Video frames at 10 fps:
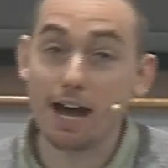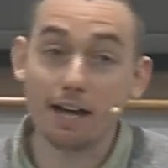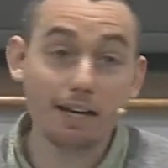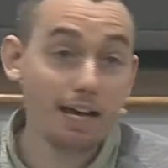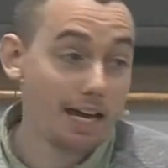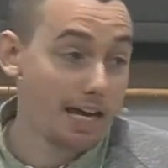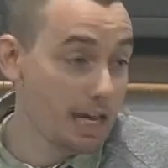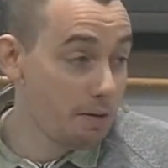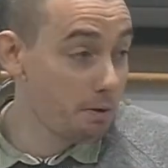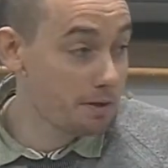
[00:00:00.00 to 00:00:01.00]
and
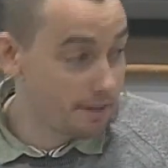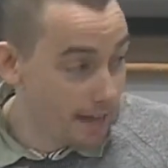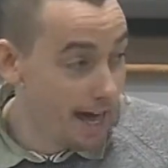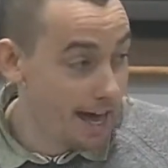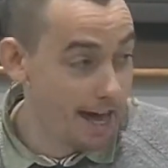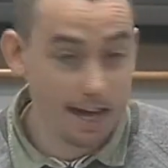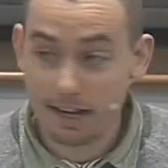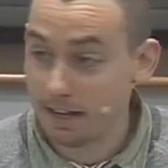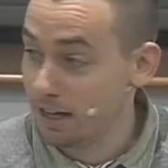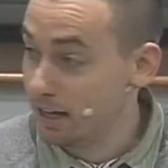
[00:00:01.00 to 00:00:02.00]
he was
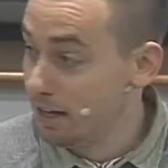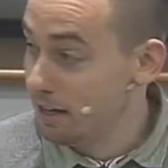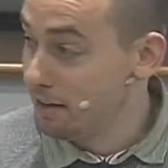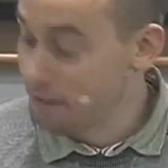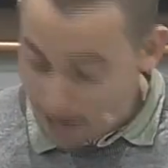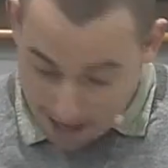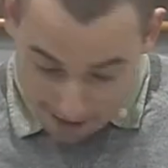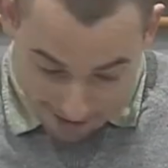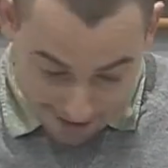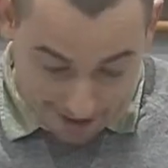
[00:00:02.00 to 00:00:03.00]
there
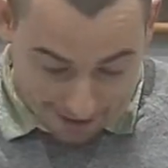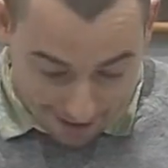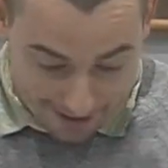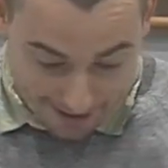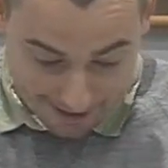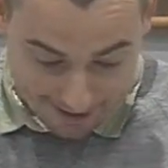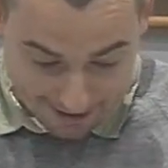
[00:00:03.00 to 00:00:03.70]
that night.